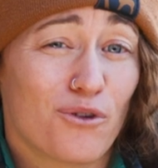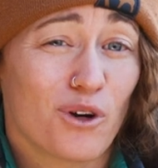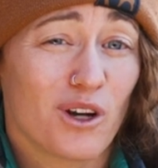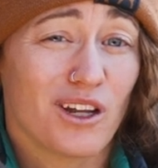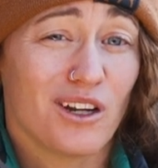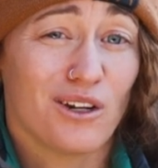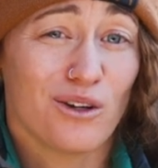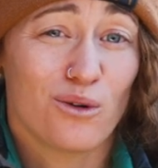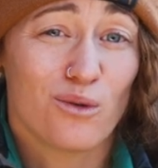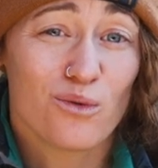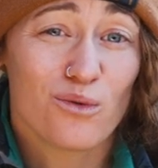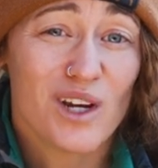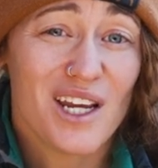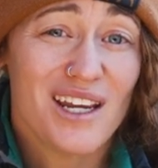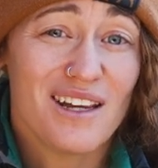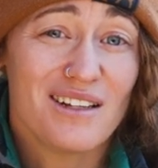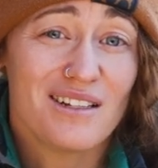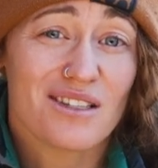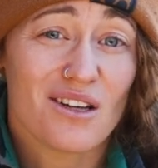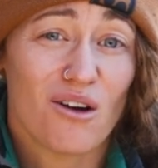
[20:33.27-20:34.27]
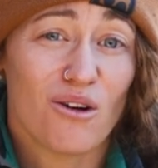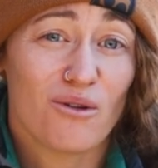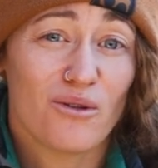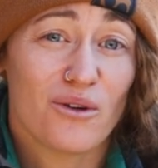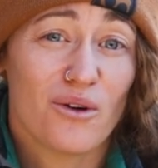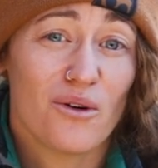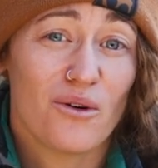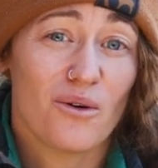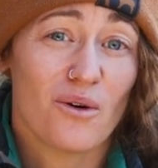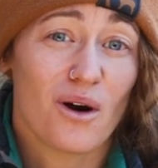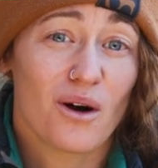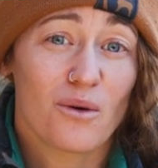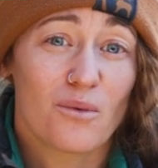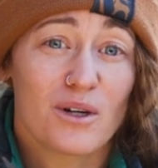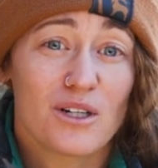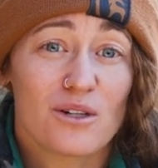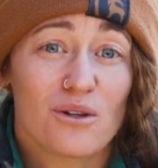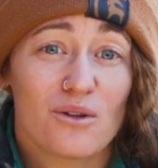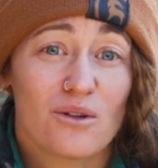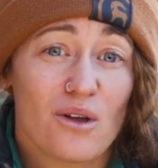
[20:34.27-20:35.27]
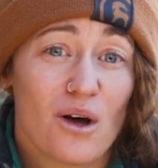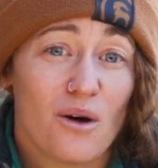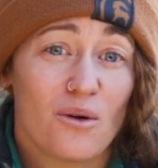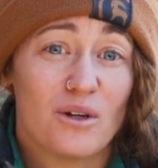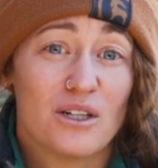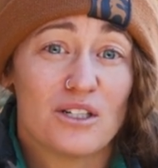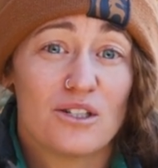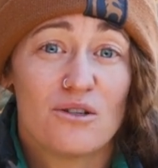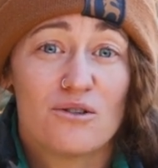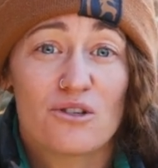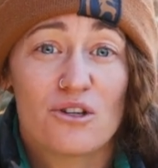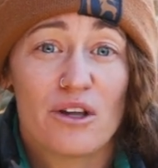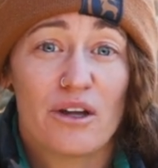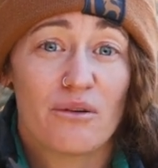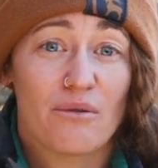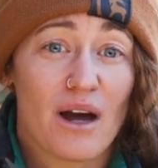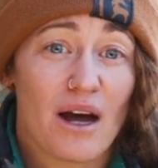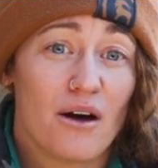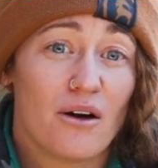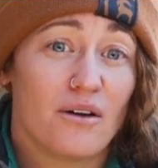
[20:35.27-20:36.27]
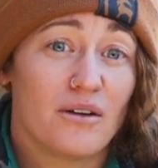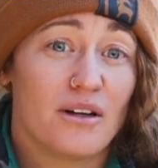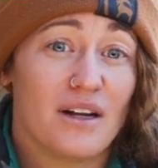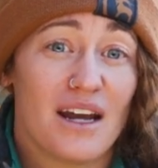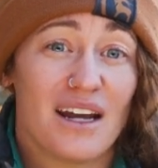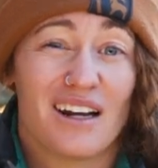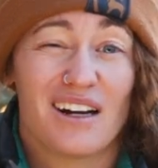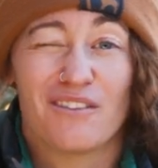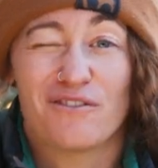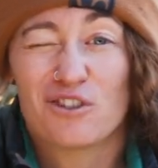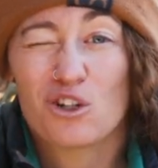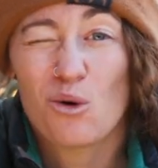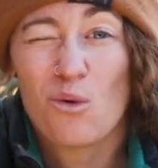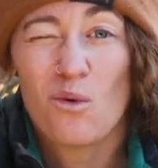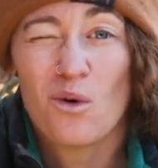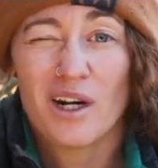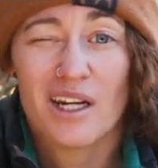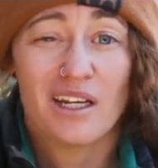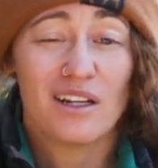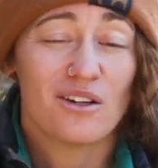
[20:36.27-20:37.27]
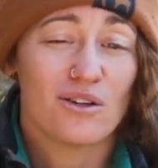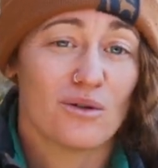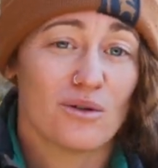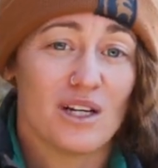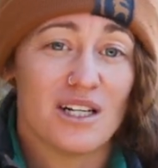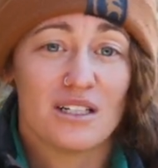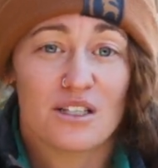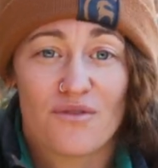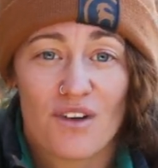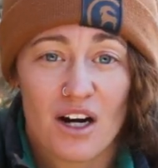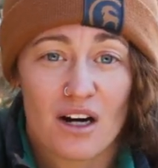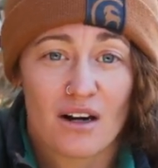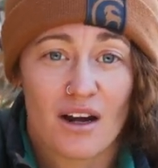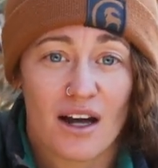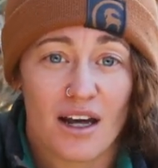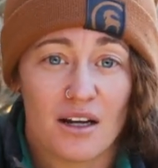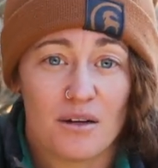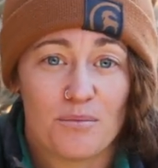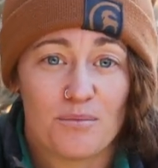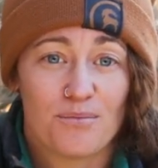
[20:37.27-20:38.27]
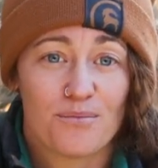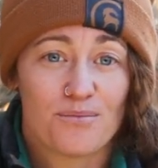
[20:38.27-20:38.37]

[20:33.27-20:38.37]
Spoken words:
40 degrees, although our winter low is usually around negative 20 degrees Fahrenheit.